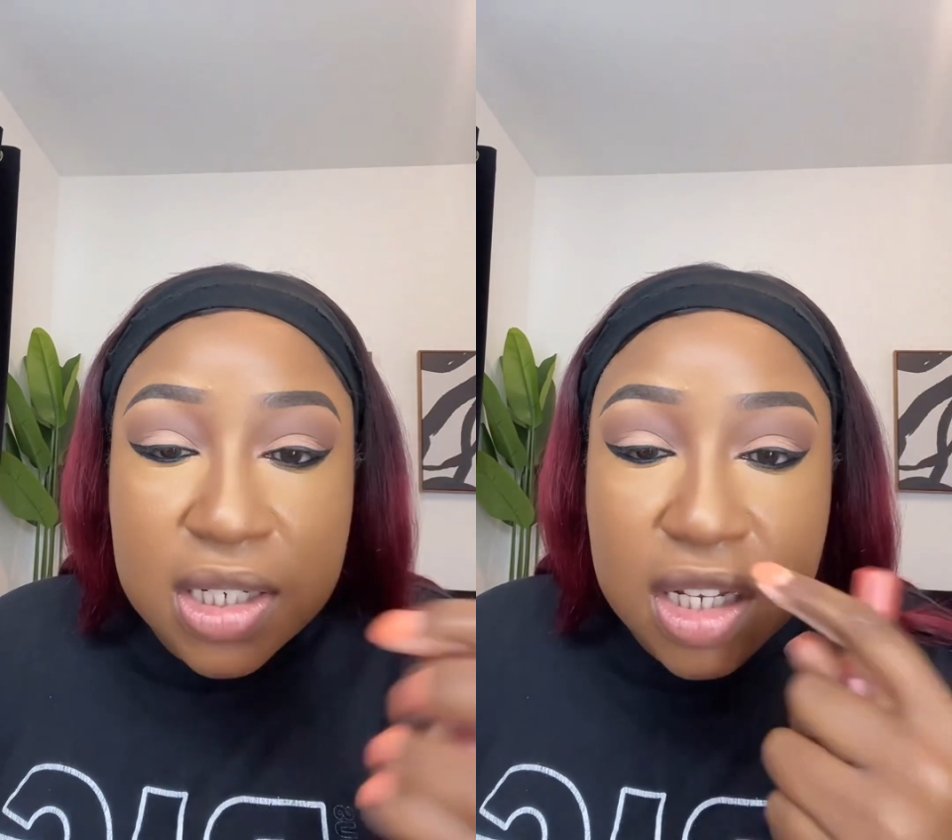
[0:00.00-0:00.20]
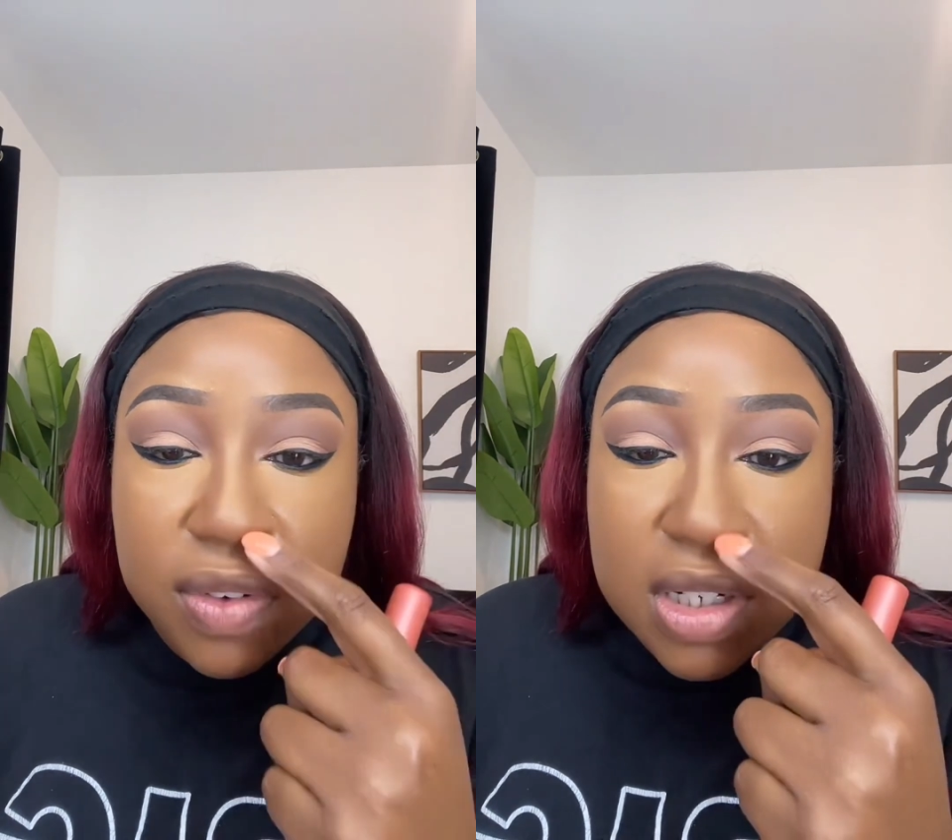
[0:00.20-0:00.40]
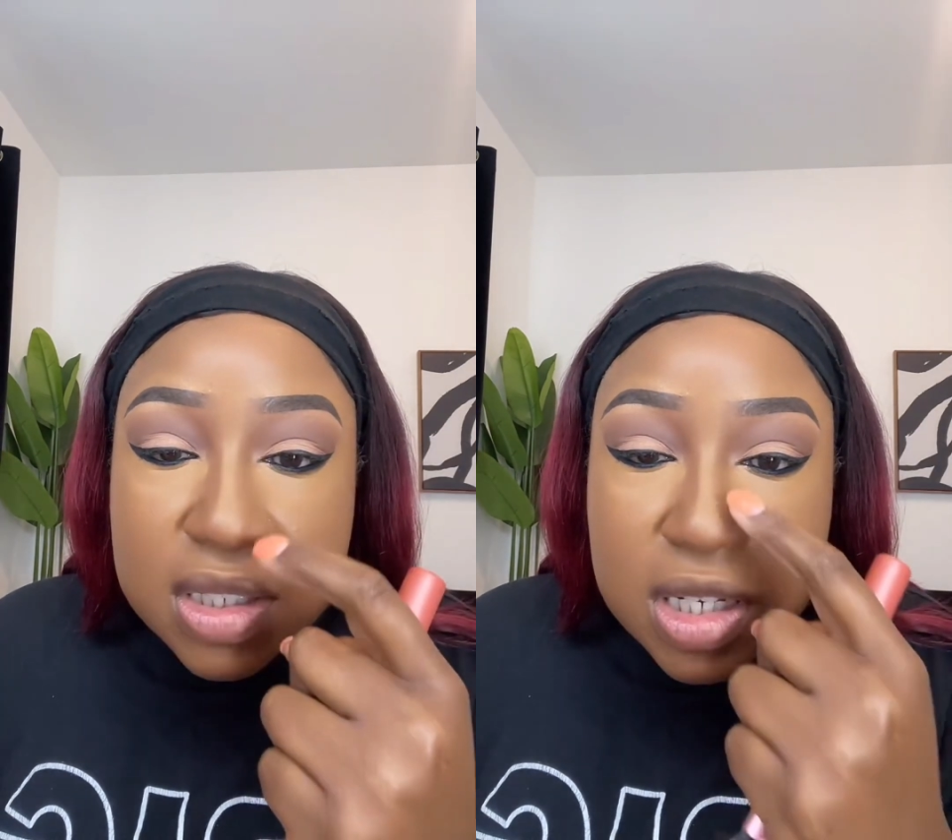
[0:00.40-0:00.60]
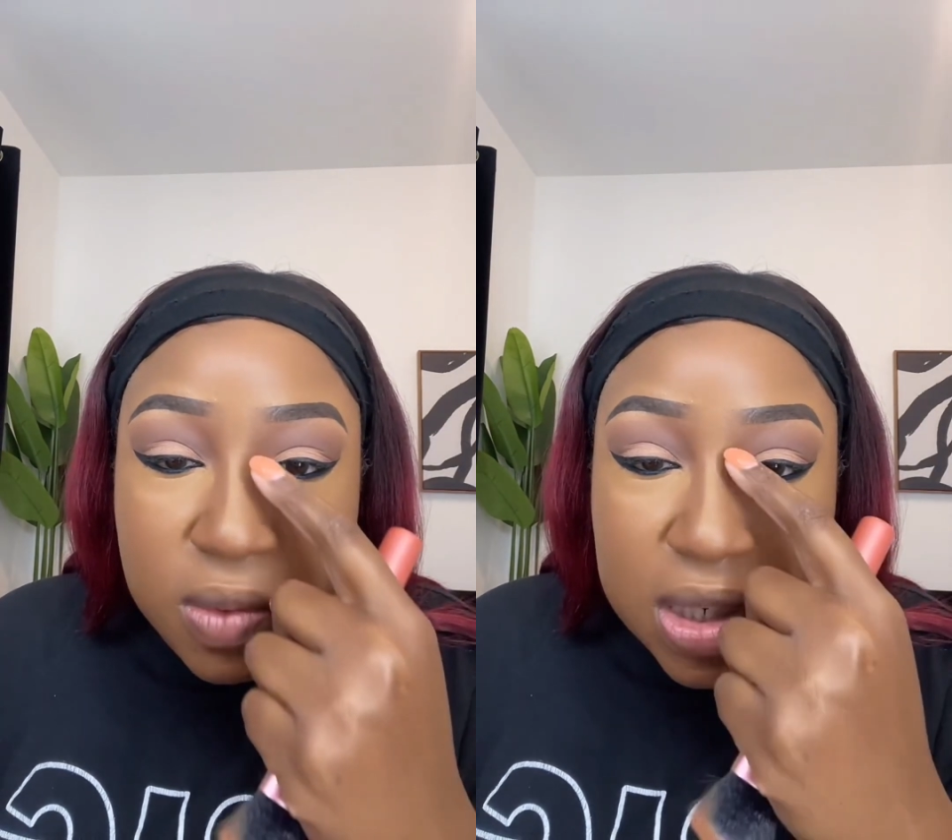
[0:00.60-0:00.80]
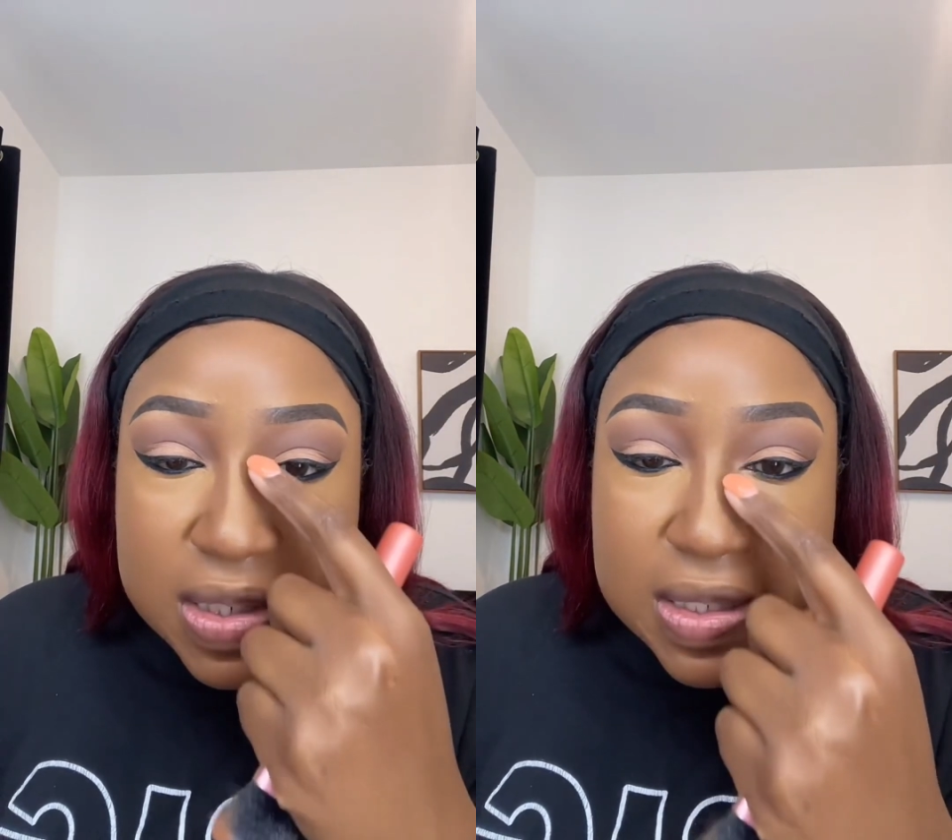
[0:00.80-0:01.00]
It's kind of like
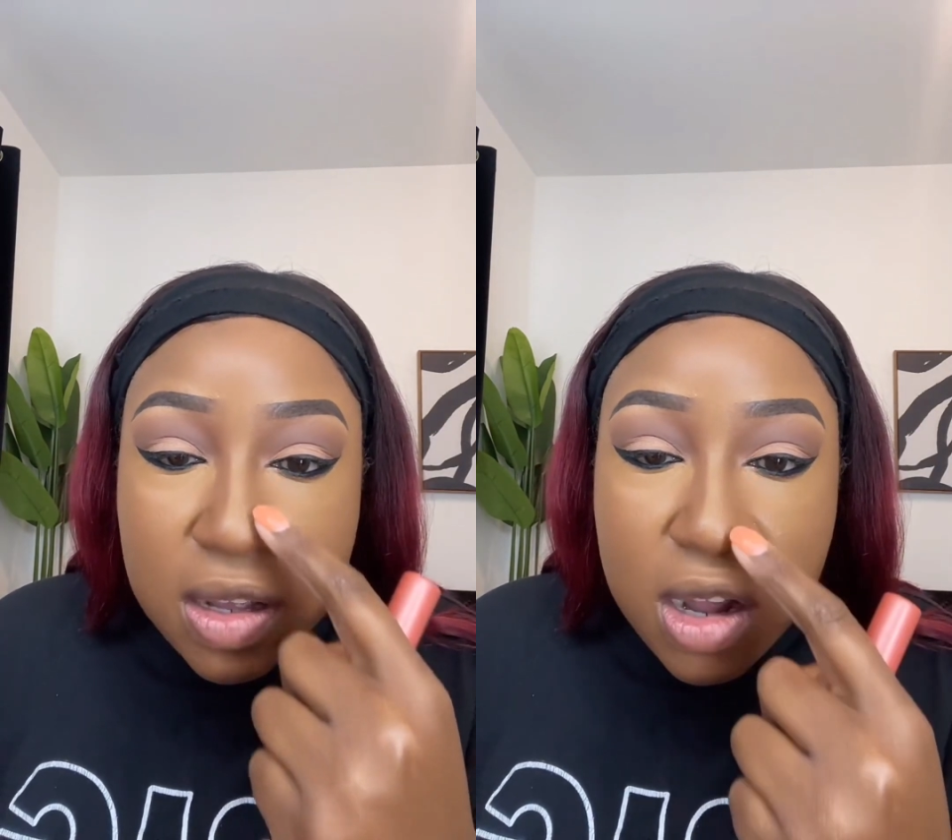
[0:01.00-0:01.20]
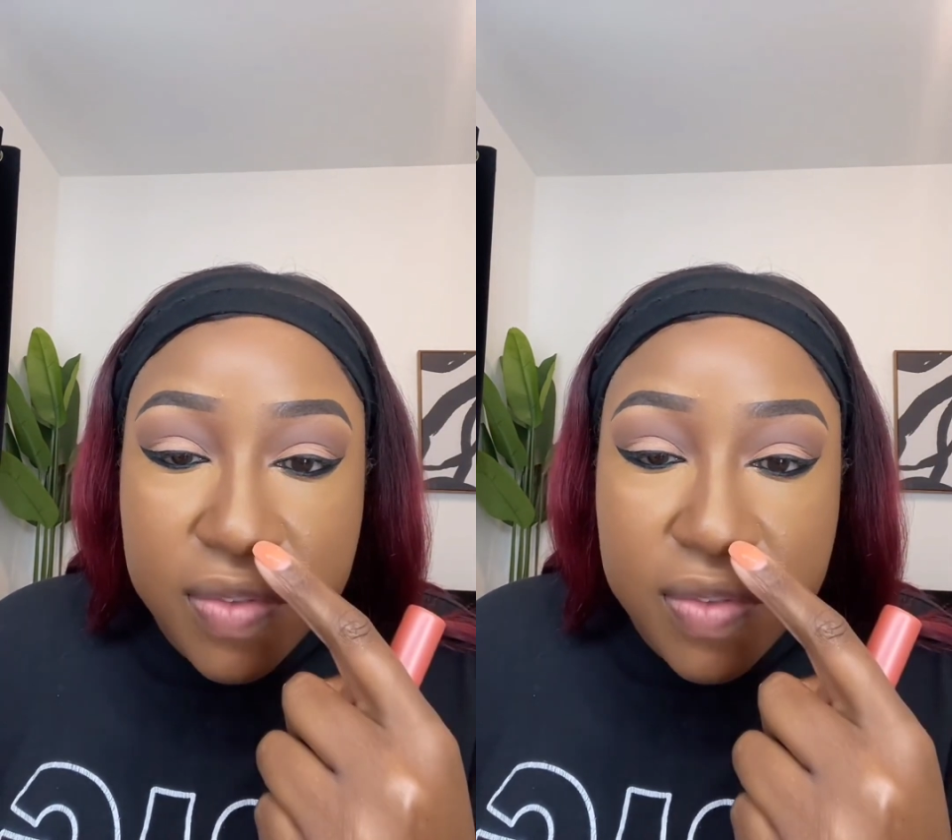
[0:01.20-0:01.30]
contouring with the